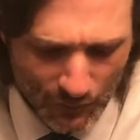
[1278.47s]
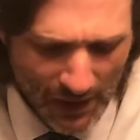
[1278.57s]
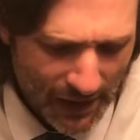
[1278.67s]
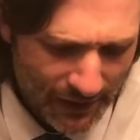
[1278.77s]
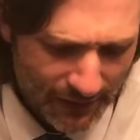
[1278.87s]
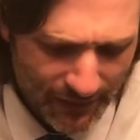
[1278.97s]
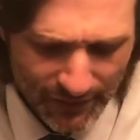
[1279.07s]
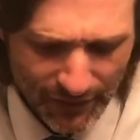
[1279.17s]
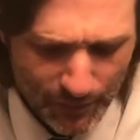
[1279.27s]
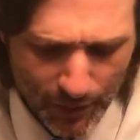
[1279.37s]
And as
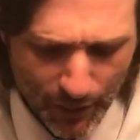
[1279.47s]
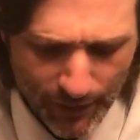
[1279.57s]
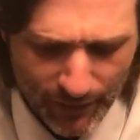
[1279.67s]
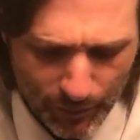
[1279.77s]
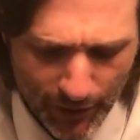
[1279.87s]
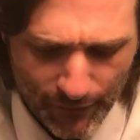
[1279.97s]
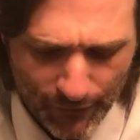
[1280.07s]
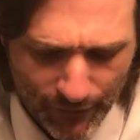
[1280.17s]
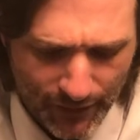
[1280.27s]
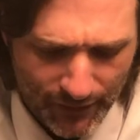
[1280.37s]
easy as blowing its breath or
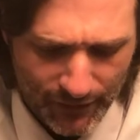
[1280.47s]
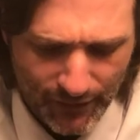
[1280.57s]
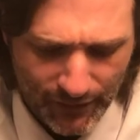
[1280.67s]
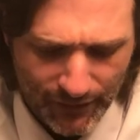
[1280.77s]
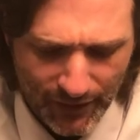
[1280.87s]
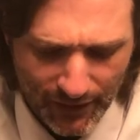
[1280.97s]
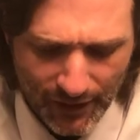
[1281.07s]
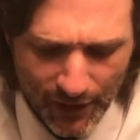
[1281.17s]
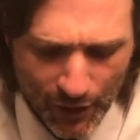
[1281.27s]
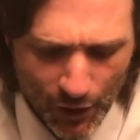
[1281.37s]
sending us to the sea,
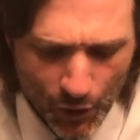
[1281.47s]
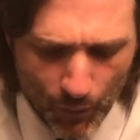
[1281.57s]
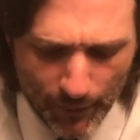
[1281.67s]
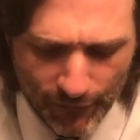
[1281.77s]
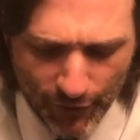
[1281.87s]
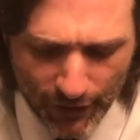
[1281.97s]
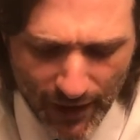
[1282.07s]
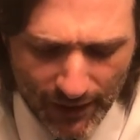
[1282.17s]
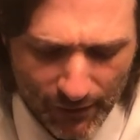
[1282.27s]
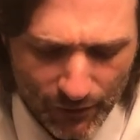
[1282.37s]
when we
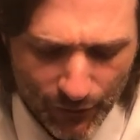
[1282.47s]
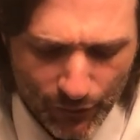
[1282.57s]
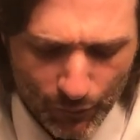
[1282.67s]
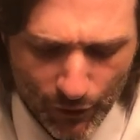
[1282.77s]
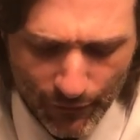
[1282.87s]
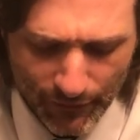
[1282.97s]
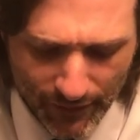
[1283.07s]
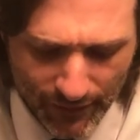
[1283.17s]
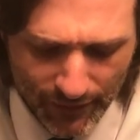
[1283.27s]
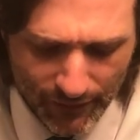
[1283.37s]
forgot how close the wilderness
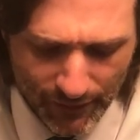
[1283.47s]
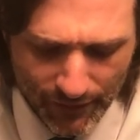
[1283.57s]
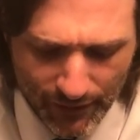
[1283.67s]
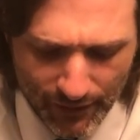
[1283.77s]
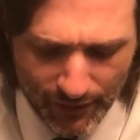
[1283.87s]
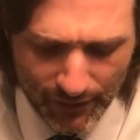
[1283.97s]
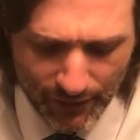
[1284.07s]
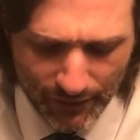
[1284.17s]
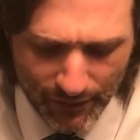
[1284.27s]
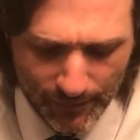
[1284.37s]
is,
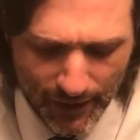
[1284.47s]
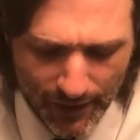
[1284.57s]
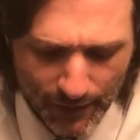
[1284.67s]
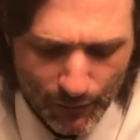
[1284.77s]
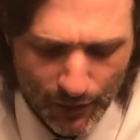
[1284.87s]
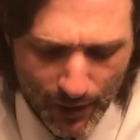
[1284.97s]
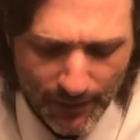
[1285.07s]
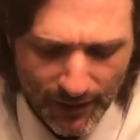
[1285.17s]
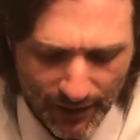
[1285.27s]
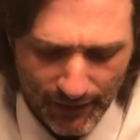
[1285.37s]
someday it will come
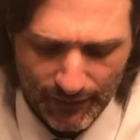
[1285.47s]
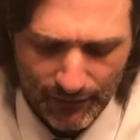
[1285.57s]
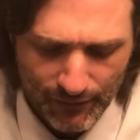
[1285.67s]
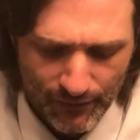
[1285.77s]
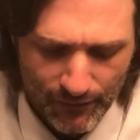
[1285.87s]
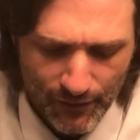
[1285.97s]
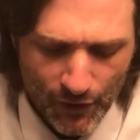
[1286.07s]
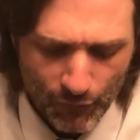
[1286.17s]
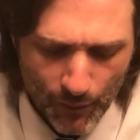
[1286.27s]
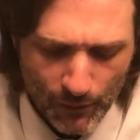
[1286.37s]
and get us.
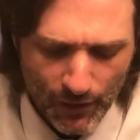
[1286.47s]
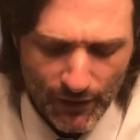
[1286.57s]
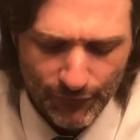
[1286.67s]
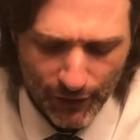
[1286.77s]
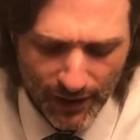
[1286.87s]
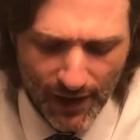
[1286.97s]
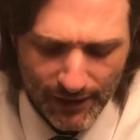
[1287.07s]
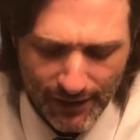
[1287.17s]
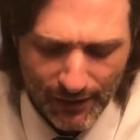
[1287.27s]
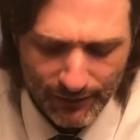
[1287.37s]
For we will have
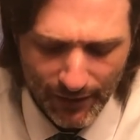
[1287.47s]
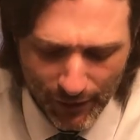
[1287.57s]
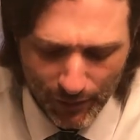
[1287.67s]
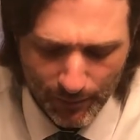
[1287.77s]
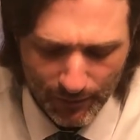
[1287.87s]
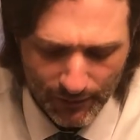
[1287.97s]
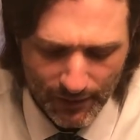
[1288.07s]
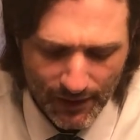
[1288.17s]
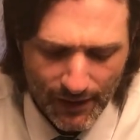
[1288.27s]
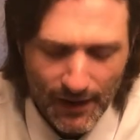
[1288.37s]
forgotten how terrible
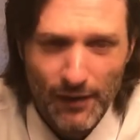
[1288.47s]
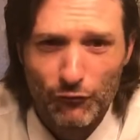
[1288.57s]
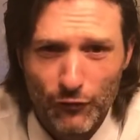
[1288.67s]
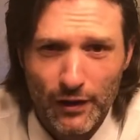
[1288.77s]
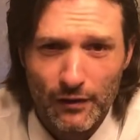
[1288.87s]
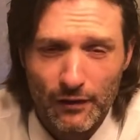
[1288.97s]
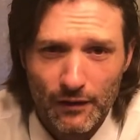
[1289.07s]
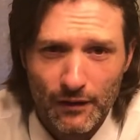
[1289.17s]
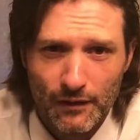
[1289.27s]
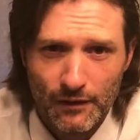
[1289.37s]
and real
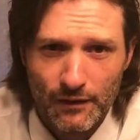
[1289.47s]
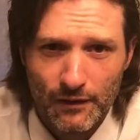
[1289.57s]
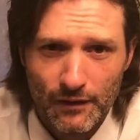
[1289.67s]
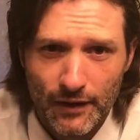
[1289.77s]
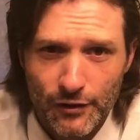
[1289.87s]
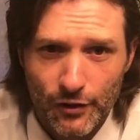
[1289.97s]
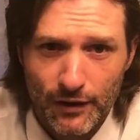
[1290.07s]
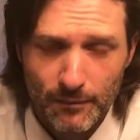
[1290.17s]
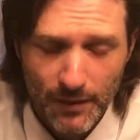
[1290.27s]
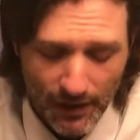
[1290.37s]
nature
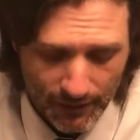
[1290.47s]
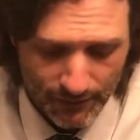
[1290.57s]
can be.